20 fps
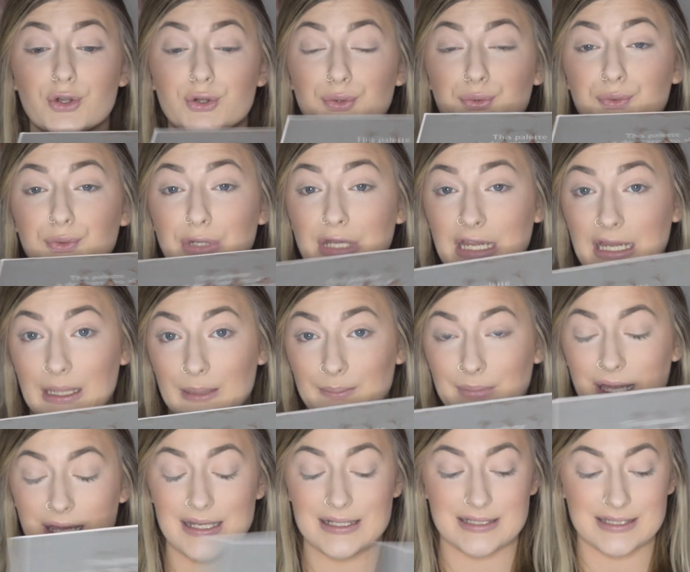
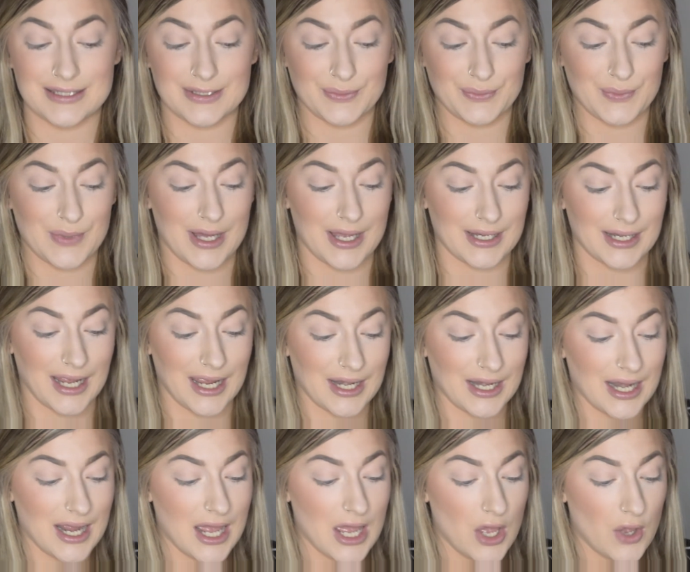Cream is the one,
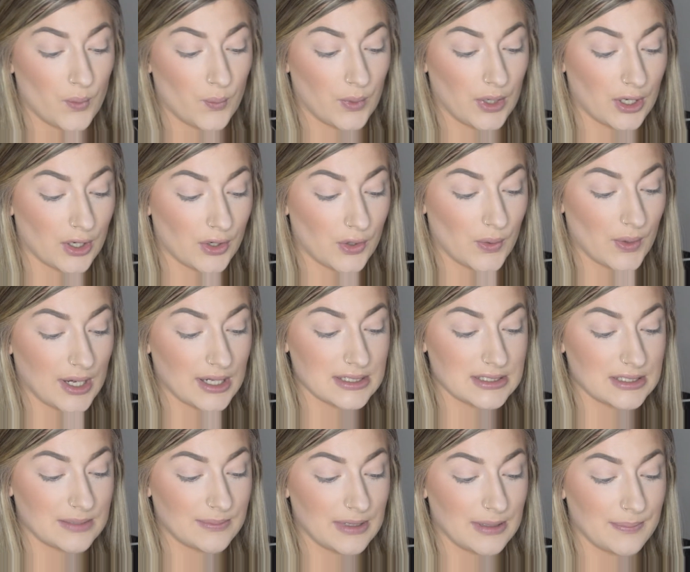and we are going
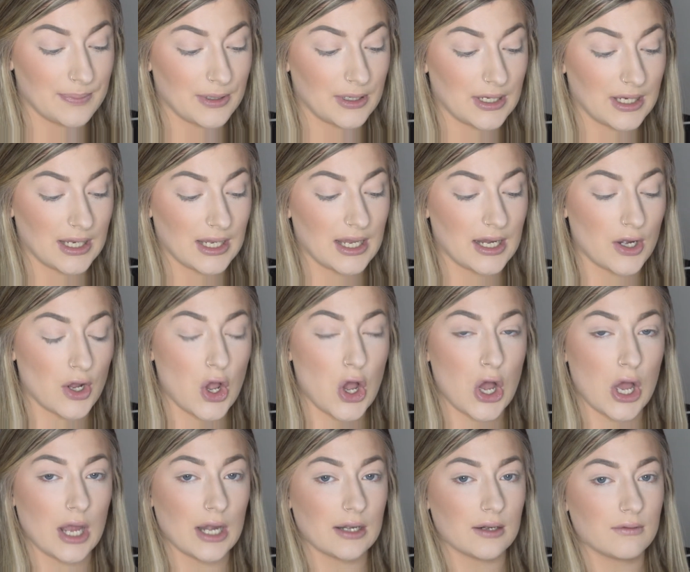to be putting it
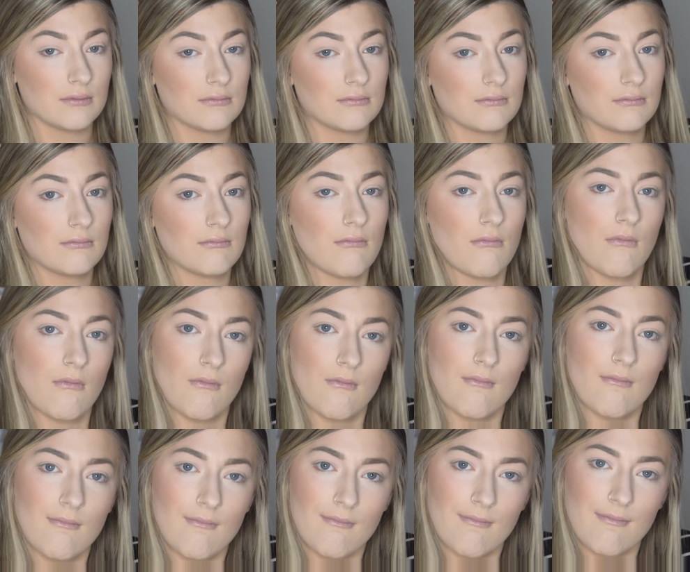on
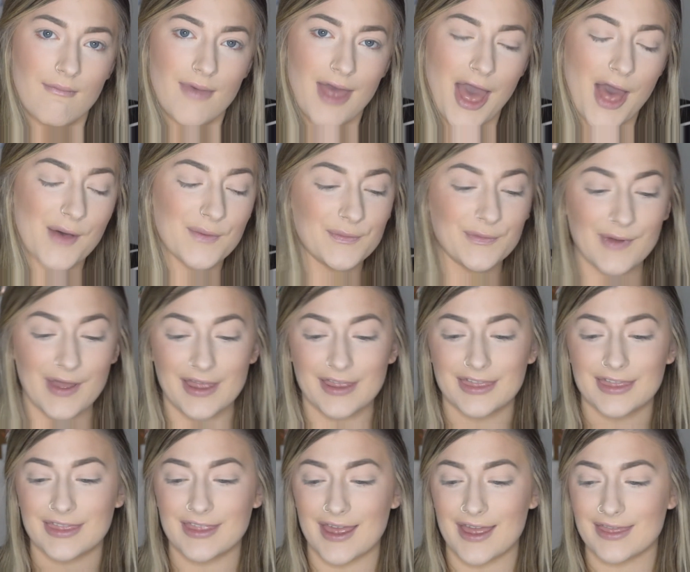
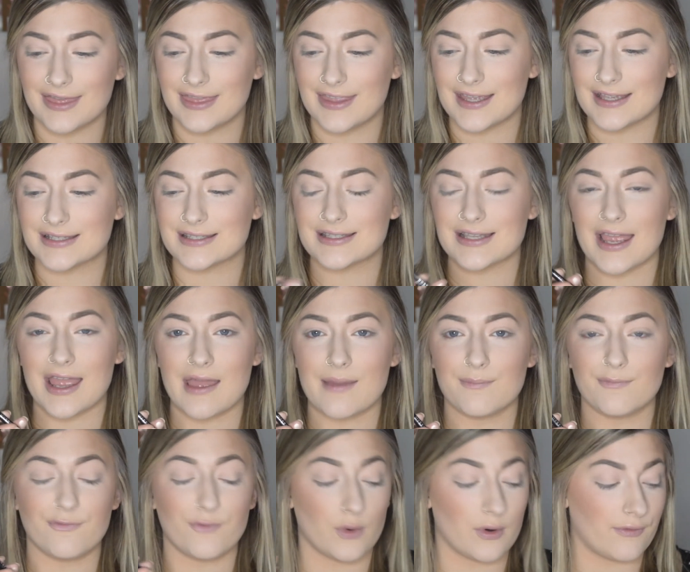with this
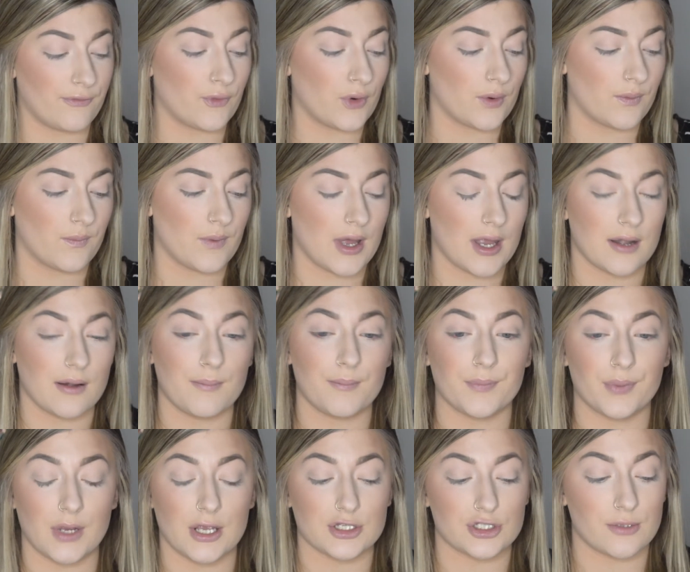M441
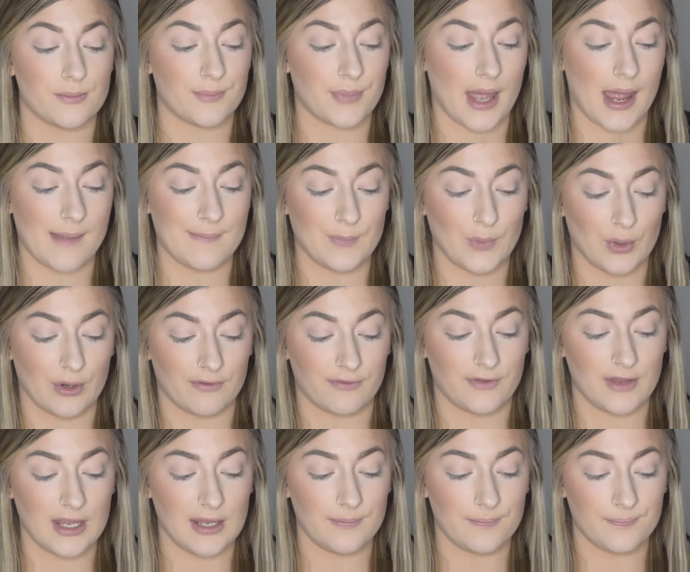brush by
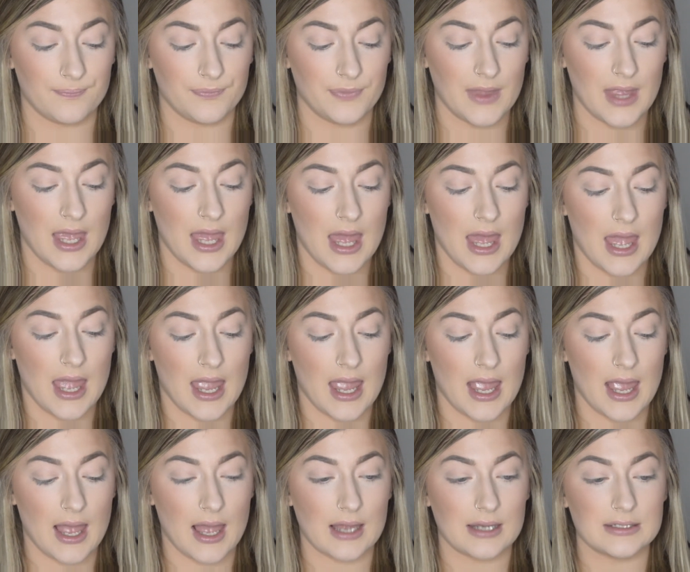Morphe.
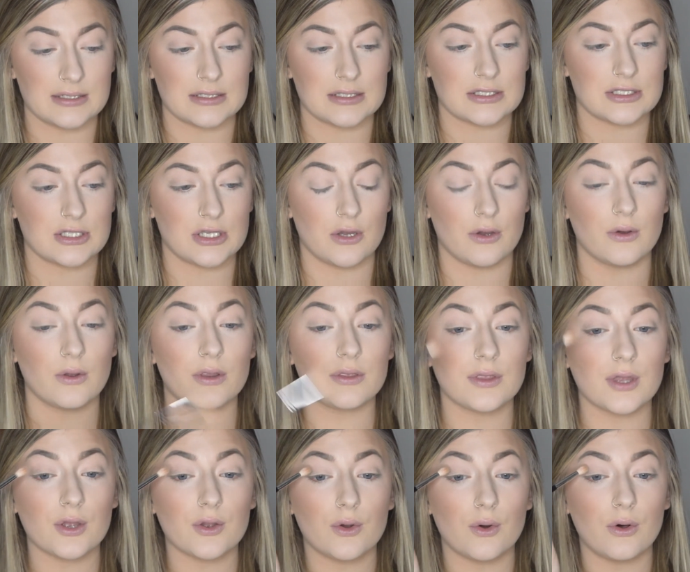And so
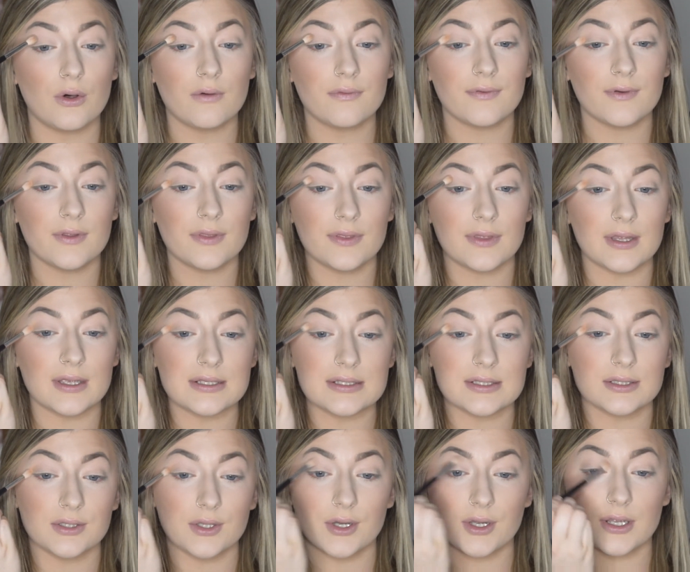the goal for this
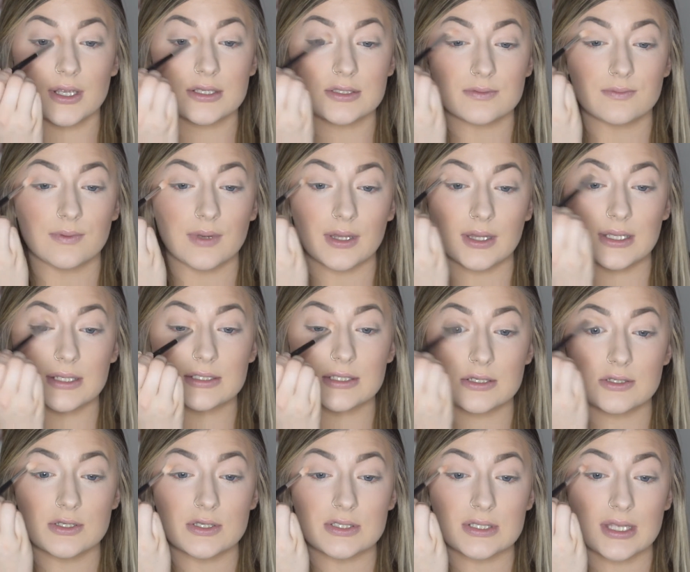look is really
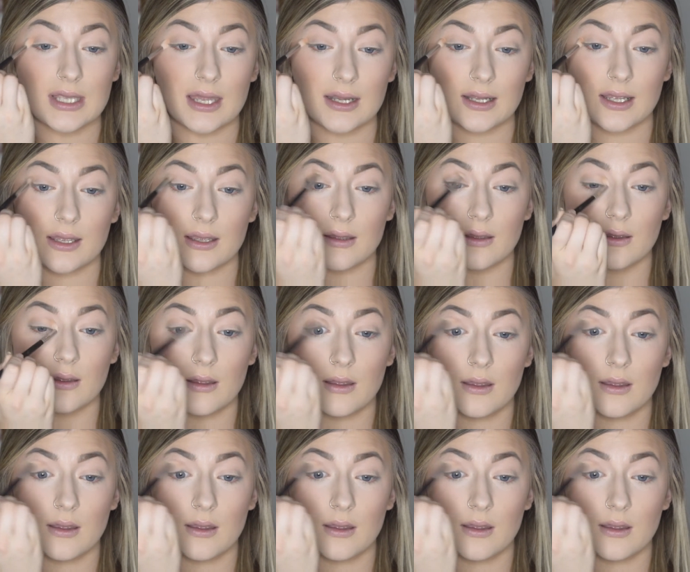to just get it